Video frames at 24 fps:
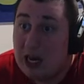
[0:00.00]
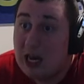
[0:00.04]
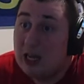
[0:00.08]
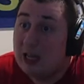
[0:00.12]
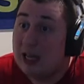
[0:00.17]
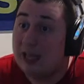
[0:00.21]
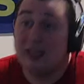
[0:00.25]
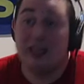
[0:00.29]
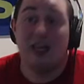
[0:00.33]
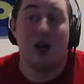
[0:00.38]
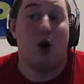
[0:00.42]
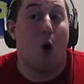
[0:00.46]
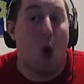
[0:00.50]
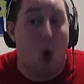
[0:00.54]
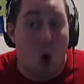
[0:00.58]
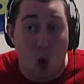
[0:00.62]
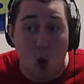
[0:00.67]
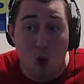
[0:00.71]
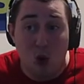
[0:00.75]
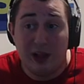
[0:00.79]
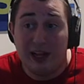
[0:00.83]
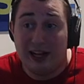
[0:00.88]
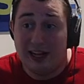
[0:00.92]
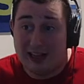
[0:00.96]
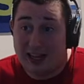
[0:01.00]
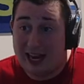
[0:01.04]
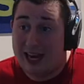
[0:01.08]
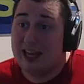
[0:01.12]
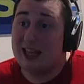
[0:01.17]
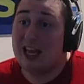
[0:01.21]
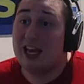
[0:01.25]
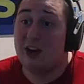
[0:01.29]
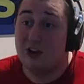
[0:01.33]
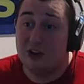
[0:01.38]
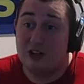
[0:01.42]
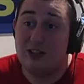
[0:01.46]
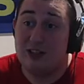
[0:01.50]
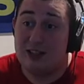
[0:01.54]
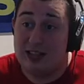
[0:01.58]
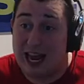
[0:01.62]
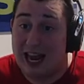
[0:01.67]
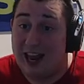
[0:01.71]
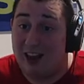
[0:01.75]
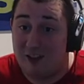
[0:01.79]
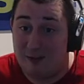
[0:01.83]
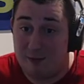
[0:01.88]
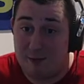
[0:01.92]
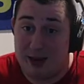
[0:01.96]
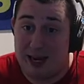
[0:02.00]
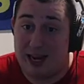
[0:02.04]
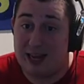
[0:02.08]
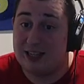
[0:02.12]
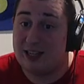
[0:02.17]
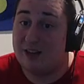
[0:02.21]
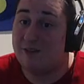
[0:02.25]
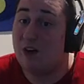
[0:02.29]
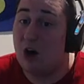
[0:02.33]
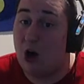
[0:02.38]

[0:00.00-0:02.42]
Like the only thing that could save me is if